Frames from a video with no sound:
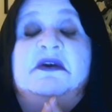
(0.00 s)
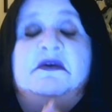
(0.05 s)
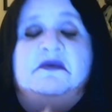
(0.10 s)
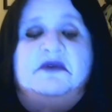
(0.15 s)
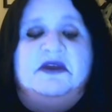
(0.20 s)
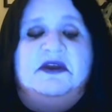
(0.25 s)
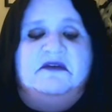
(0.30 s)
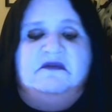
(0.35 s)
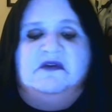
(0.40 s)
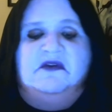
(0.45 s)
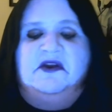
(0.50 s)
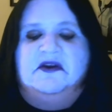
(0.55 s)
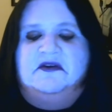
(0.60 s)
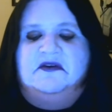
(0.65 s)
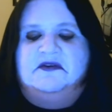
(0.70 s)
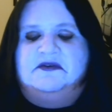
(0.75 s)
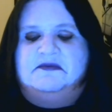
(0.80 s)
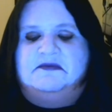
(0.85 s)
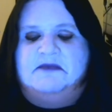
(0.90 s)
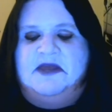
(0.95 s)
We have
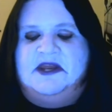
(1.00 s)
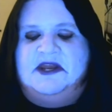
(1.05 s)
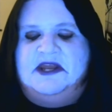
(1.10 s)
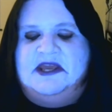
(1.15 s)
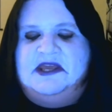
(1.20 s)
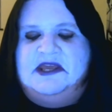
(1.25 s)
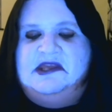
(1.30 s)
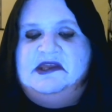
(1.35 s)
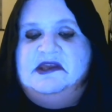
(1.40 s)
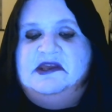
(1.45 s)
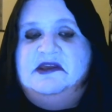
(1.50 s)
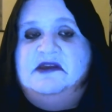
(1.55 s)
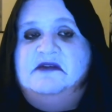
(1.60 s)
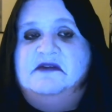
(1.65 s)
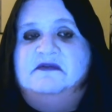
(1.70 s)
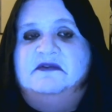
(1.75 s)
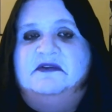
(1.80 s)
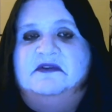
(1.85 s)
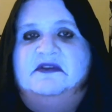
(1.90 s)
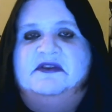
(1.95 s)
learned many
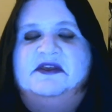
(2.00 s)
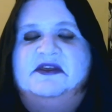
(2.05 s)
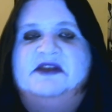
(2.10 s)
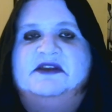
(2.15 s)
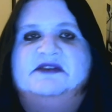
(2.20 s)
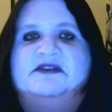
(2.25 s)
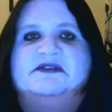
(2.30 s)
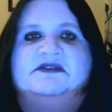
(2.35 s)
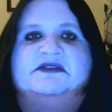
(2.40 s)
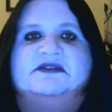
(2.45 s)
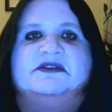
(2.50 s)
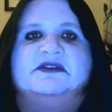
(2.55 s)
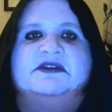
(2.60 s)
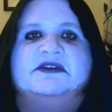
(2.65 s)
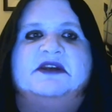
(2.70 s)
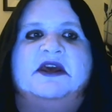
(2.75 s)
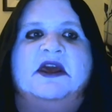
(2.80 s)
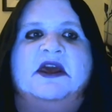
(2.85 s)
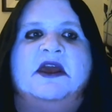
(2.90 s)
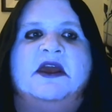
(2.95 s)
evil things
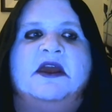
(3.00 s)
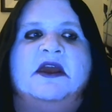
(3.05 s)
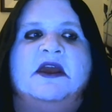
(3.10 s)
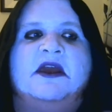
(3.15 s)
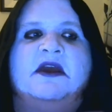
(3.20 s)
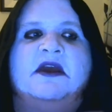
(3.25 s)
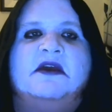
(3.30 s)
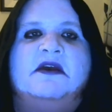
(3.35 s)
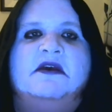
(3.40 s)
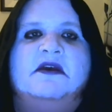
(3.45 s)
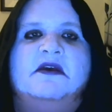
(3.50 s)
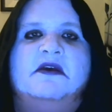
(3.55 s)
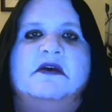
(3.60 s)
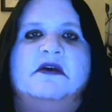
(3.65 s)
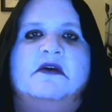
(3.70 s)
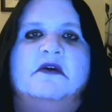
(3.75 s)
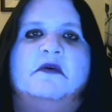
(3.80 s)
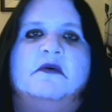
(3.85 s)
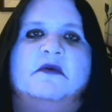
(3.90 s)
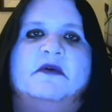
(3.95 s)
today
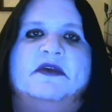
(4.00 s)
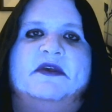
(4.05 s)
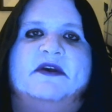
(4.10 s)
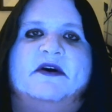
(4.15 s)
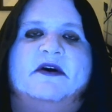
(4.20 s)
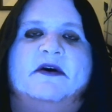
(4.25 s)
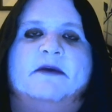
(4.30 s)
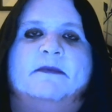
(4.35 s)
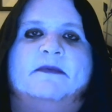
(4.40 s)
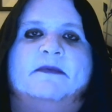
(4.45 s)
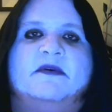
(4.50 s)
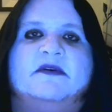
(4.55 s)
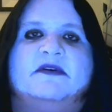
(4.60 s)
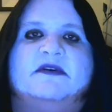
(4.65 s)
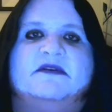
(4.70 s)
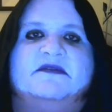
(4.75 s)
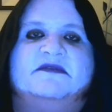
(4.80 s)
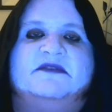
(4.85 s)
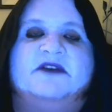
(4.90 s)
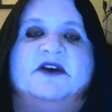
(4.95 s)
with our Book
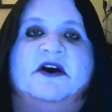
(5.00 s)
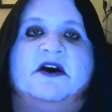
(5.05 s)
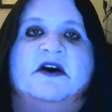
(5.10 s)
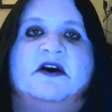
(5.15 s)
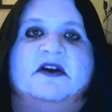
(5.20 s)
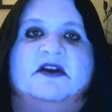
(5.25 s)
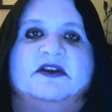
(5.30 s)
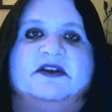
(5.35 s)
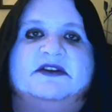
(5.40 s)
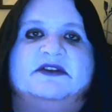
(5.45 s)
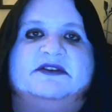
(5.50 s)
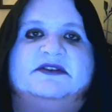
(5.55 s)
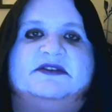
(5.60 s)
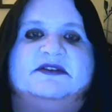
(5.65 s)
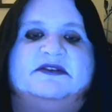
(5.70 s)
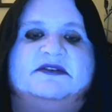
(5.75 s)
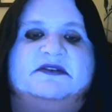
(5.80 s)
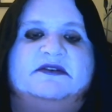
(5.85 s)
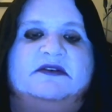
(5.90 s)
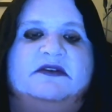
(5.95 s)
of Darkness.